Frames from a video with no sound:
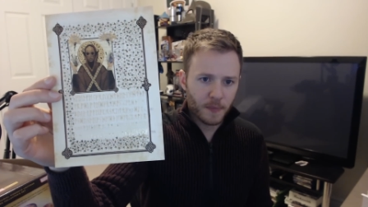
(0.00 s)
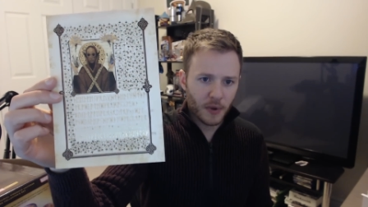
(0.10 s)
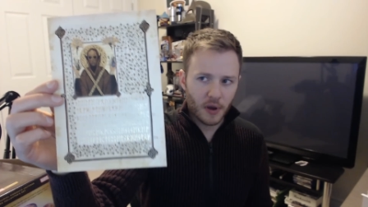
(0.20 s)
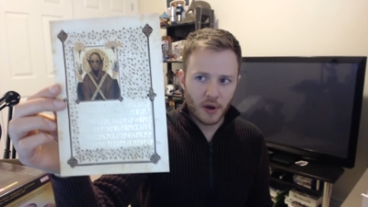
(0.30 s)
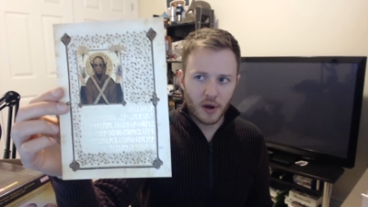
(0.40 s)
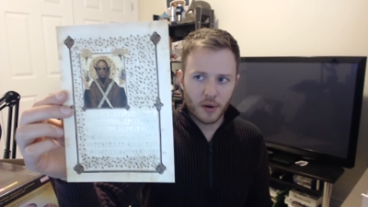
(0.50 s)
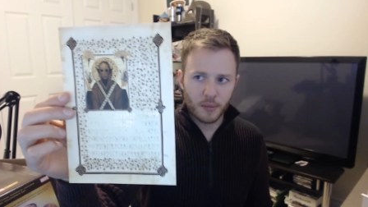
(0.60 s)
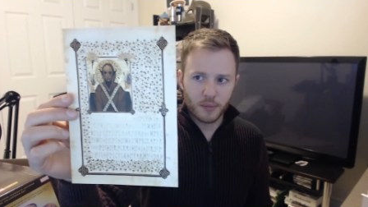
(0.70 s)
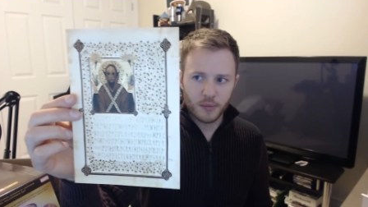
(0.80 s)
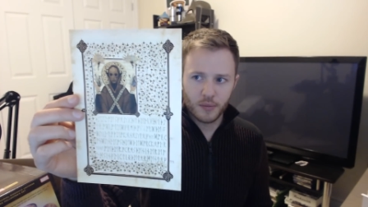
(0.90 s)

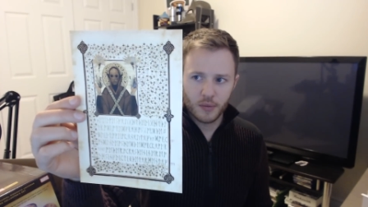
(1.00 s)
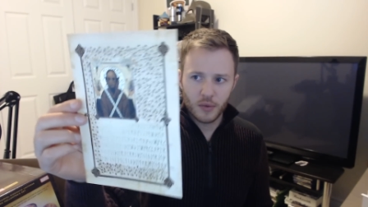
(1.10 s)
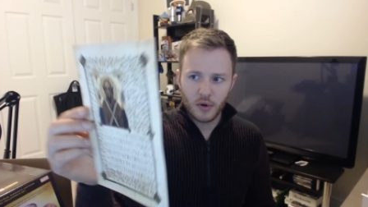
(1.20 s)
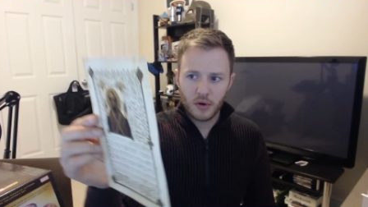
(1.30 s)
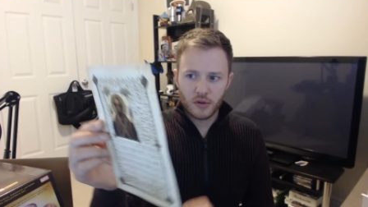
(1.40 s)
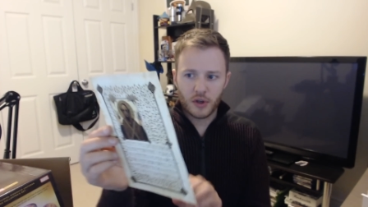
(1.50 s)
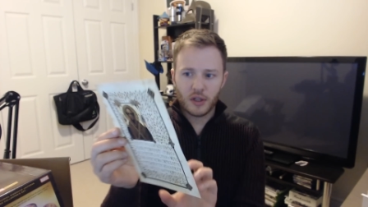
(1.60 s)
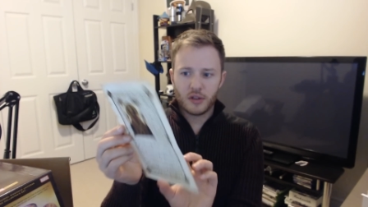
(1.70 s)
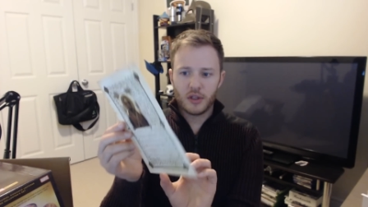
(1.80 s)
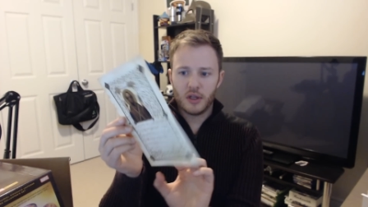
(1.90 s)
Um, so you
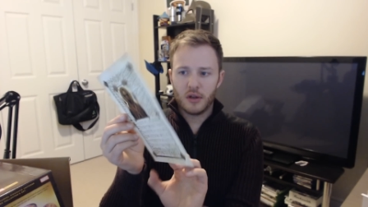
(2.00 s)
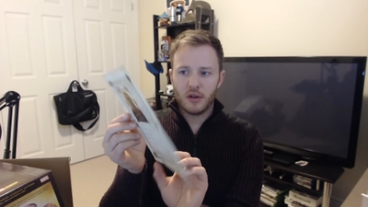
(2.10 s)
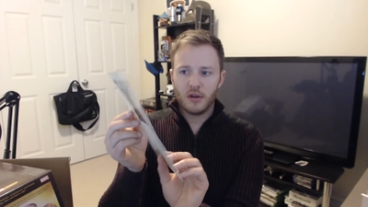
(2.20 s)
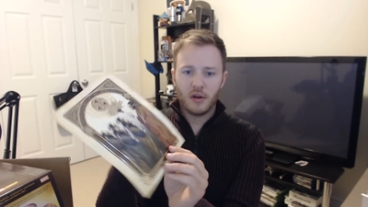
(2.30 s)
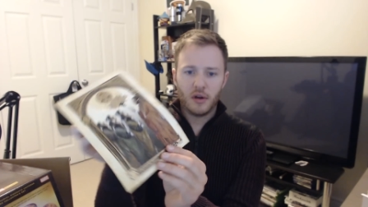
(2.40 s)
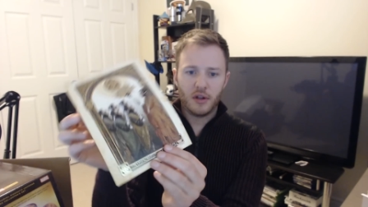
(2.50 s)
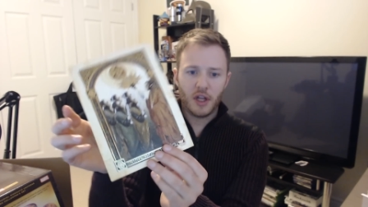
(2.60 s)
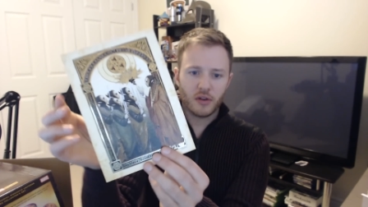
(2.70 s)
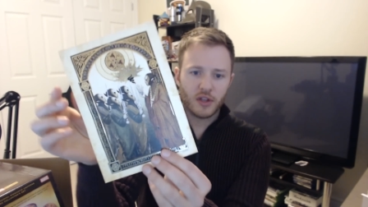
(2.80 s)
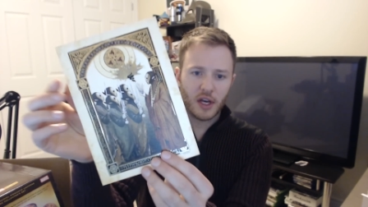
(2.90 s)
can see the
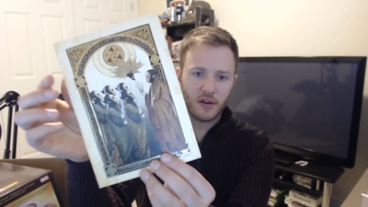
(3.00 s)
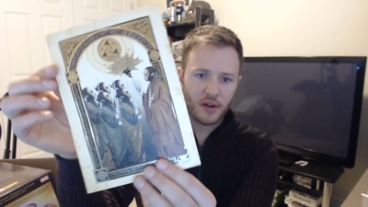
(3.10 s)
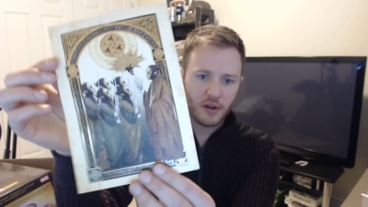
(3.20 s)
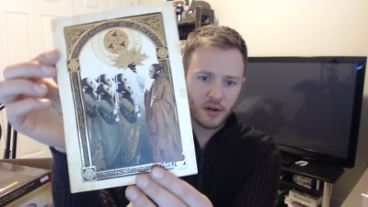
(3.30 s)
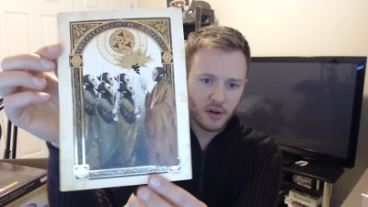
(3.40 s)
other side of it.